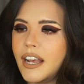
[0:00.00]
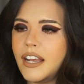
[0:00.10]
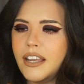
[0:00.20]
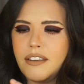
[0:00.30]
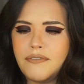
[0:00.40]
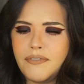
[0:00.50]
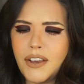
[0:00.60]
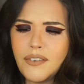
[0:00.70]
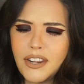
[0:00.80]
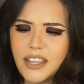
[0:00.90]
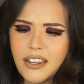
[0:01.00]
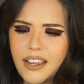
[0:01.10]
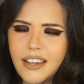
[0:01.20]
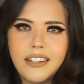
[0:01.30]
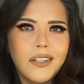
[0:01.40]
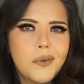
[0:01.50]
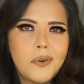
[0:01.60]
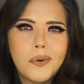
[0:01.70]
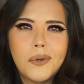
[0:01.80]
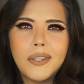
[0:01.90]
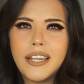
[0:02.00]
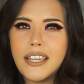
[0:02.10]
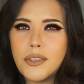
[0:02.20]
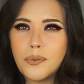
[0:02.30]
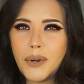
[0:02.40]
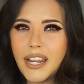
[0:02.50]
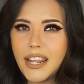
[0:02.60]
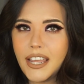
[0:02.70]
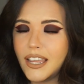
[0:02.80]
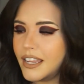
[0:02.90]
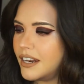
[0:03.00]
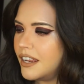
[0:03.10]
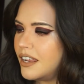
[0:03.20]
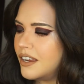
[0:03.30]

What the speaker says: I found it at a local, like either Rite Aid